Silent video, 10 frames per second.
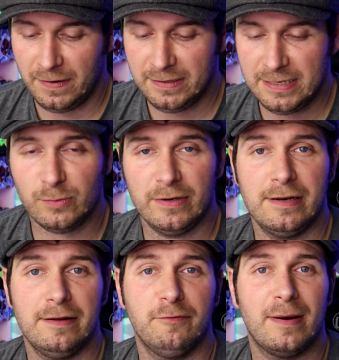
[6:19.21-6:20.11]
I've had this one
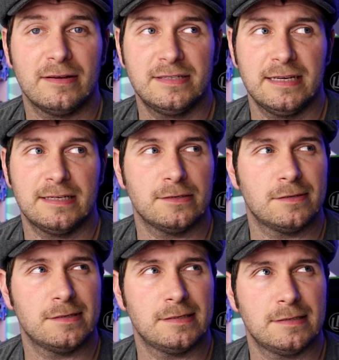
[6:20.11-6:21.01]
in there for about
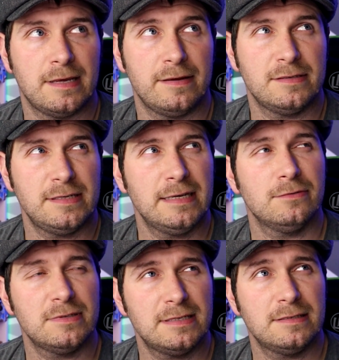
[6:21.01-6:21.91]
six
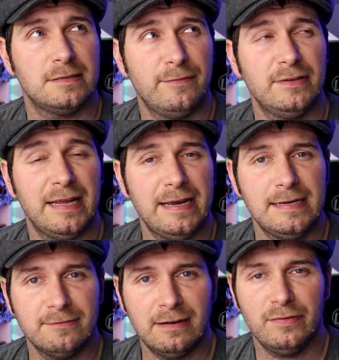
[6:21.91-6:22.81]
or 7
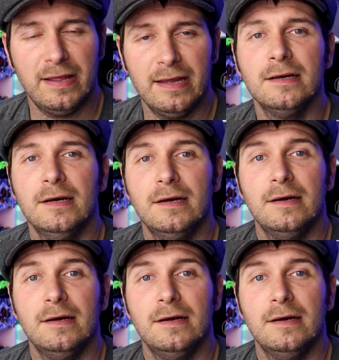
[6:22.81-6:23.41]
days around there.